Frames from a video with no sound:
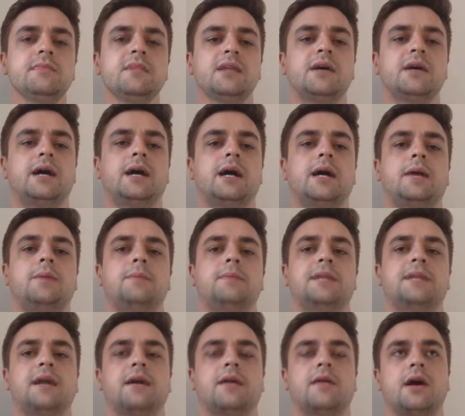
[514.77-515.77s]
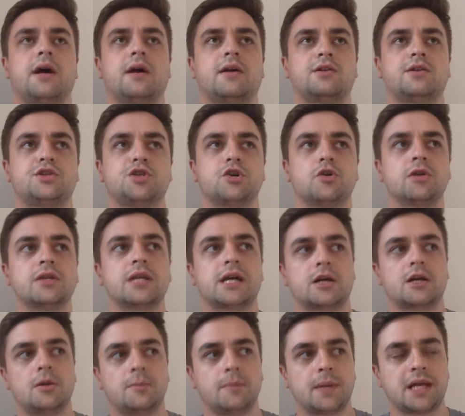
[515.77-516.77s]
Now that during that
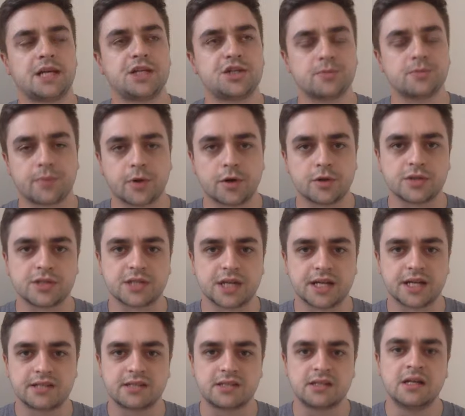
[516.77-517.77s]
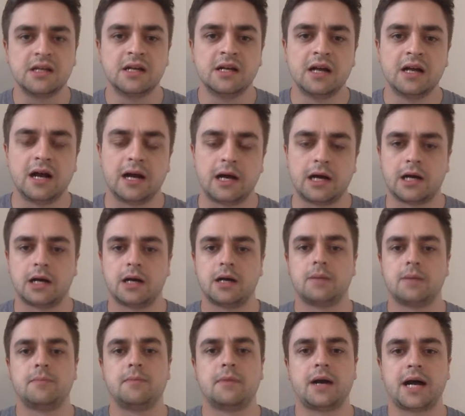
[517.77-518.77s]
compilation process,
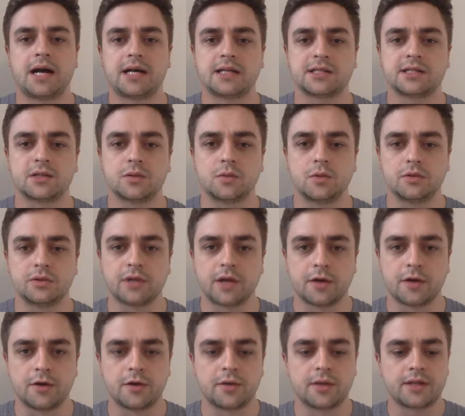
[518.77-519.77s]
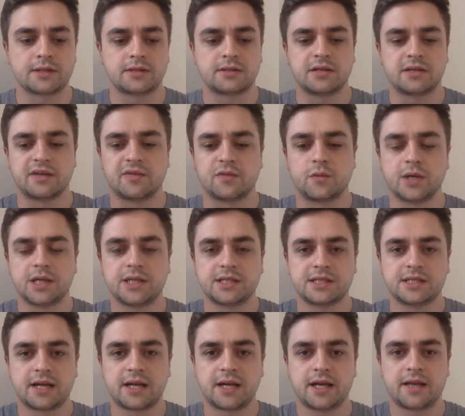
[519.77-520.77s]
Haskell will know that if we
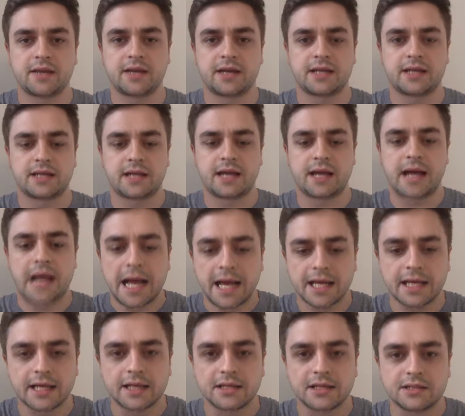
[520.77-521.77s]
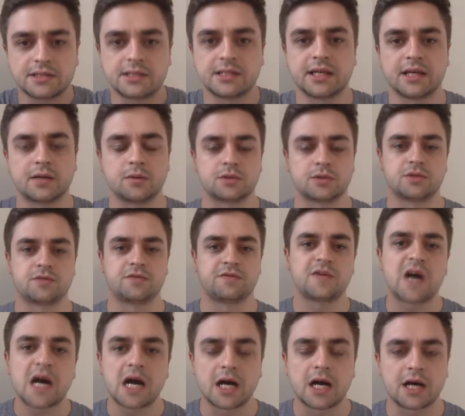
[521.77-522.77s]
say that a is equal to
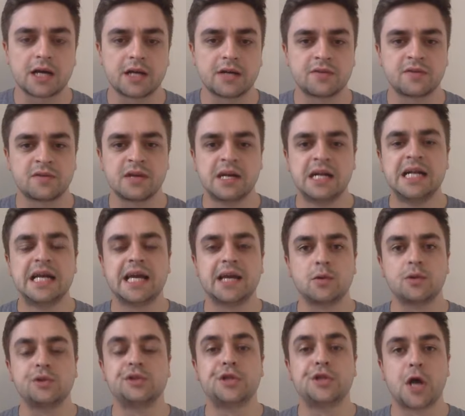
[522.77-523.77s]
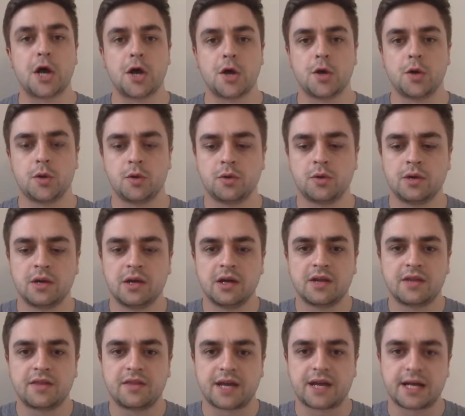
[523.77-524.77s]
5, it will know
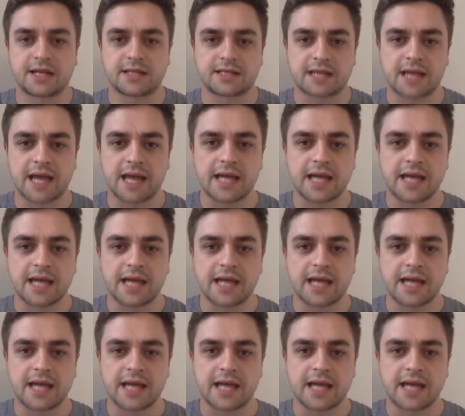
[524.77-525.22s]
that a